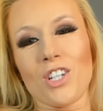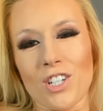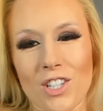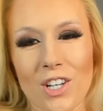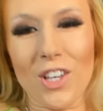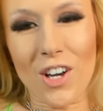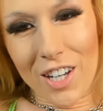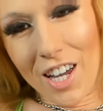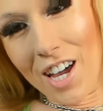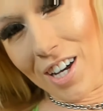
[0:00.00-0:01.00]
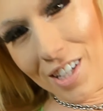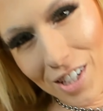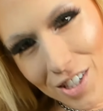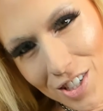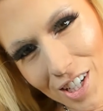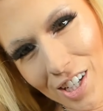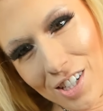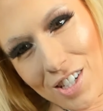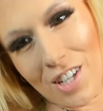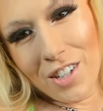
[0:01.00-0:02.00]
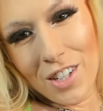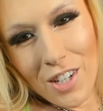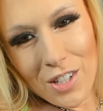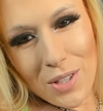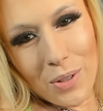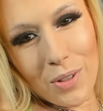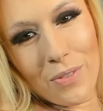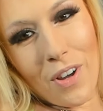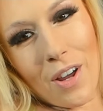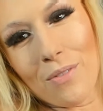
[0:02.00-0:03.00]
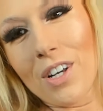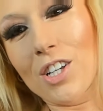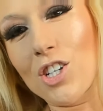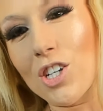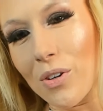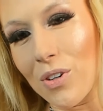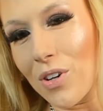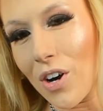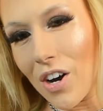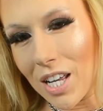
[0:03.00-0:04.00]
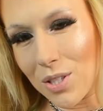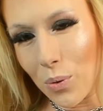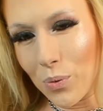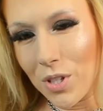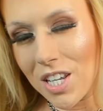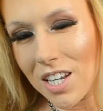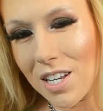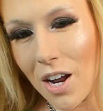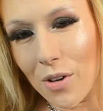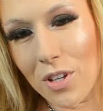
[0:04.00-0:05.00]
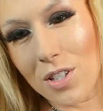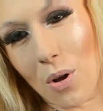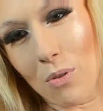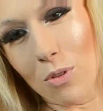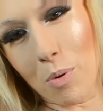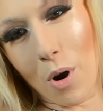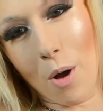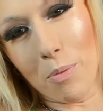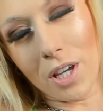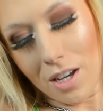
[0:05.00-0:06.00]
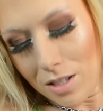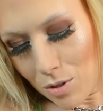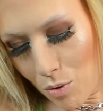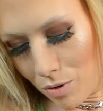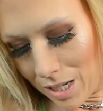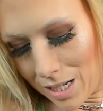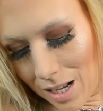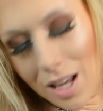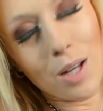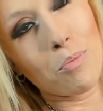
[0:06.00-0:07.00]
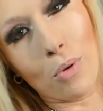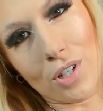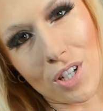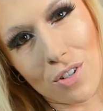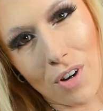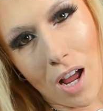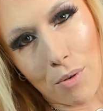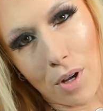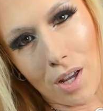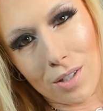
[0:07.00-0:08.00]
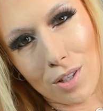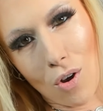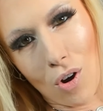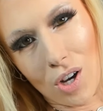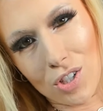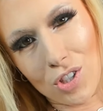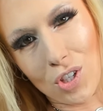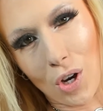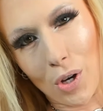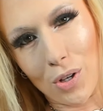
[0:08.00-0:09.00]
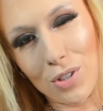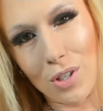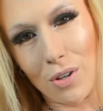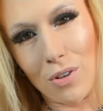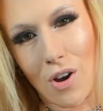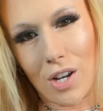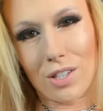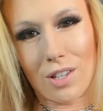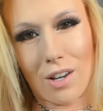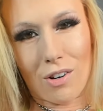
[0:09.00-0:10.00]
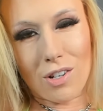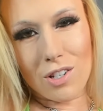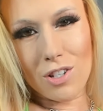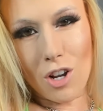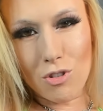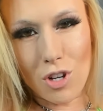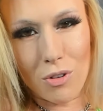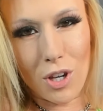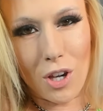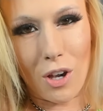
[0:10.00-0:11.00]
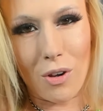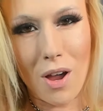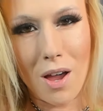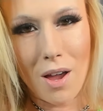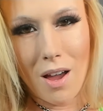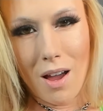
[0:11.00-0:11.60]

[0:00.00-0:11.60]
just so that I can indeed sort of really show you guys all the detail that's on the bra, because all these little embroidered flowers are so nice. They are so cute,